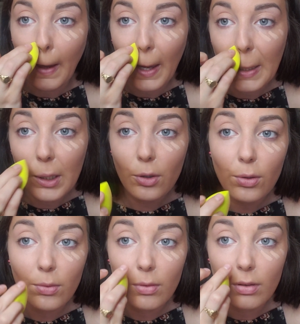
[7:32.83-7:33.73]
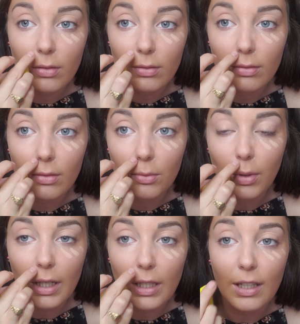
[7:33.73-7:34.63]
I do
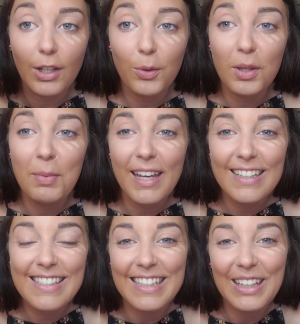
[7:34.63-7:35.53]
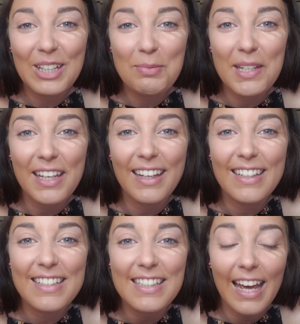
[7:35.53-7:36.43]
right here with my concealer
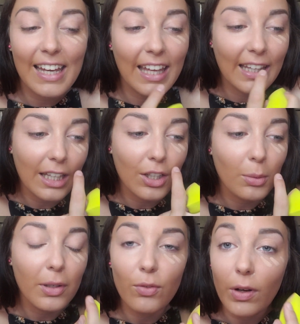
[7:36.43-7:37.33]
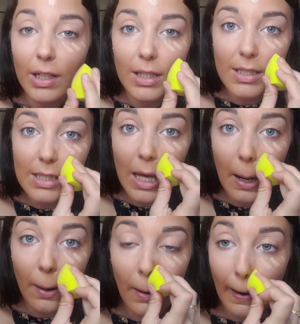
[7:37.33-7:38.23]
because I get like a little bit of redness
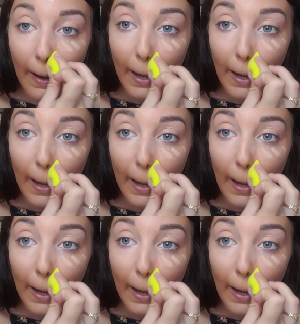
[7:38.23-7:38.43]
there.